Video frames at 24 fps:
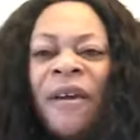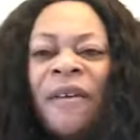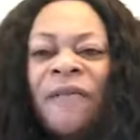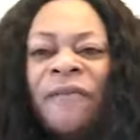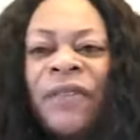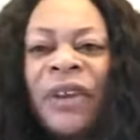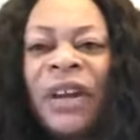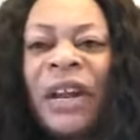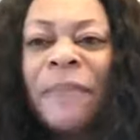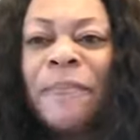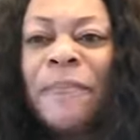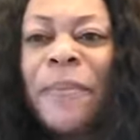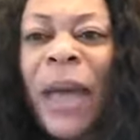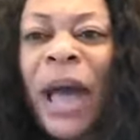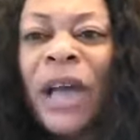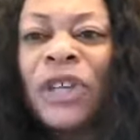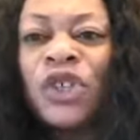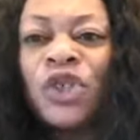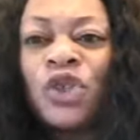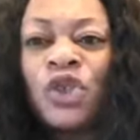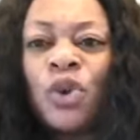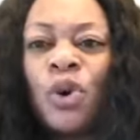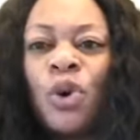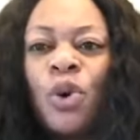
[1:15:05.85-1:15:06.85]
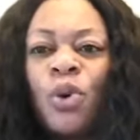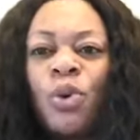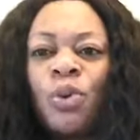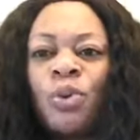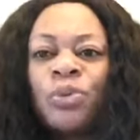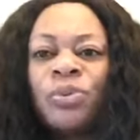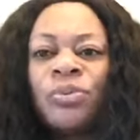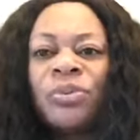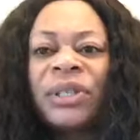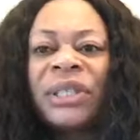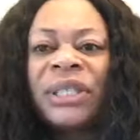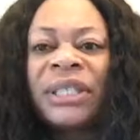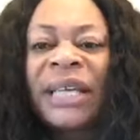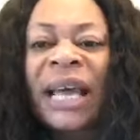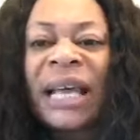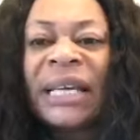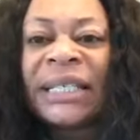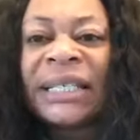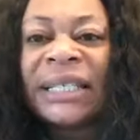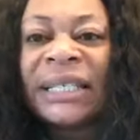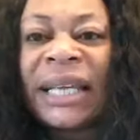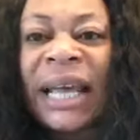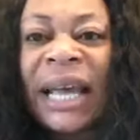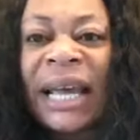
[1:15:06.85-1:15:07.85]
Philippians 2
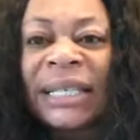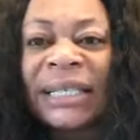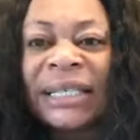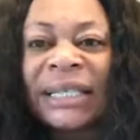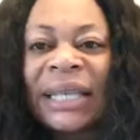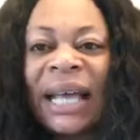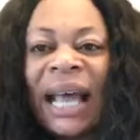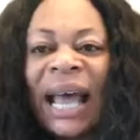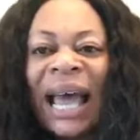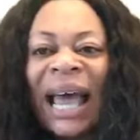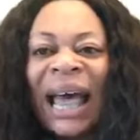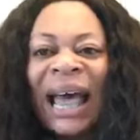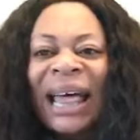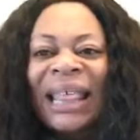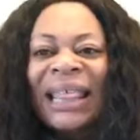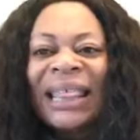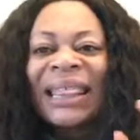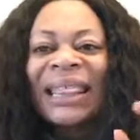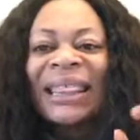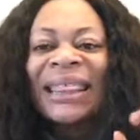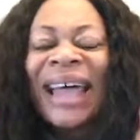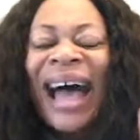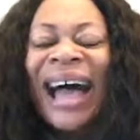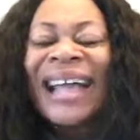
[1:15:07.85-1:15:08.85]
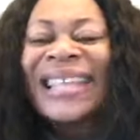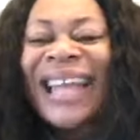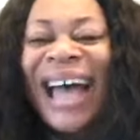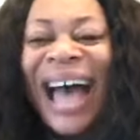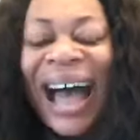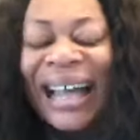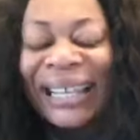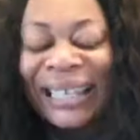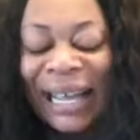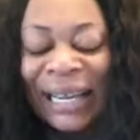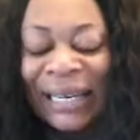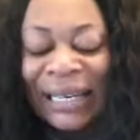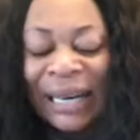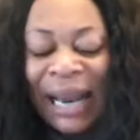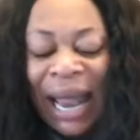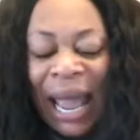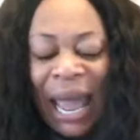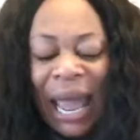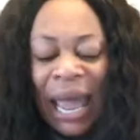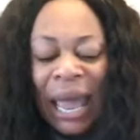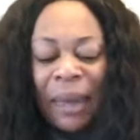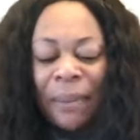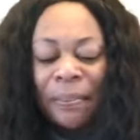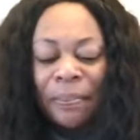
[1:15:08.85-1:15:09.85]
10 says, that at the
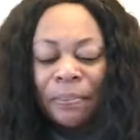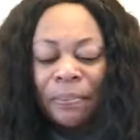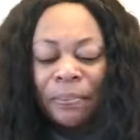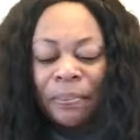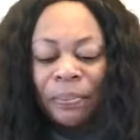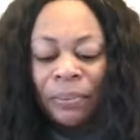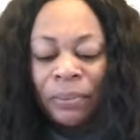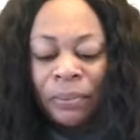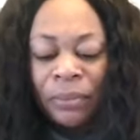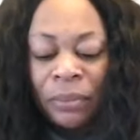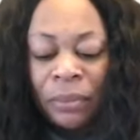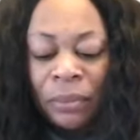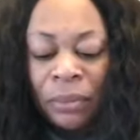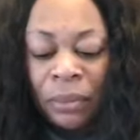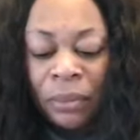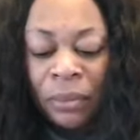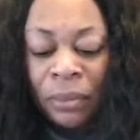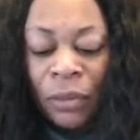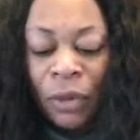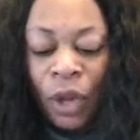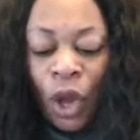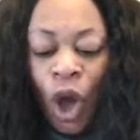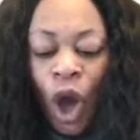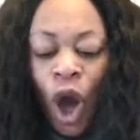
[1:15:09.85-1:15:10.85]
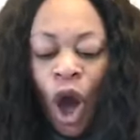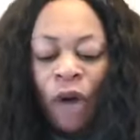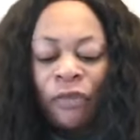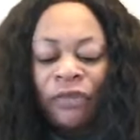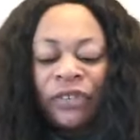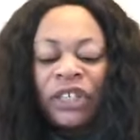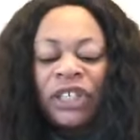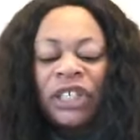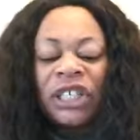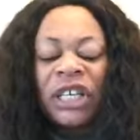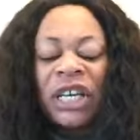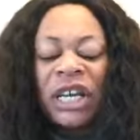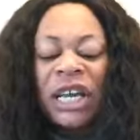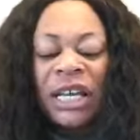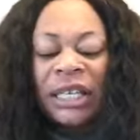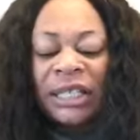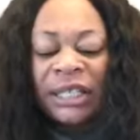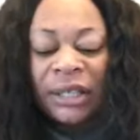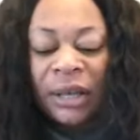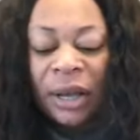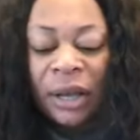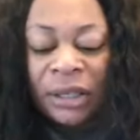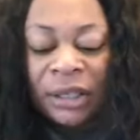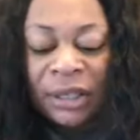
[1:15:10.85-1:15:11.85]
name of
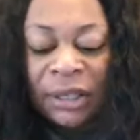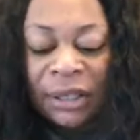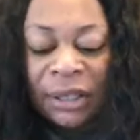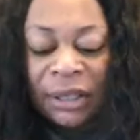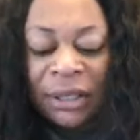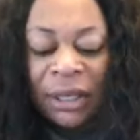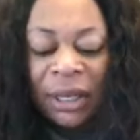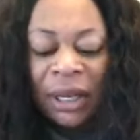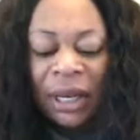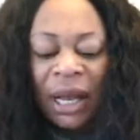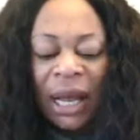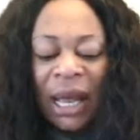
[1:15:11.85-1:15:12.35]
Jesus,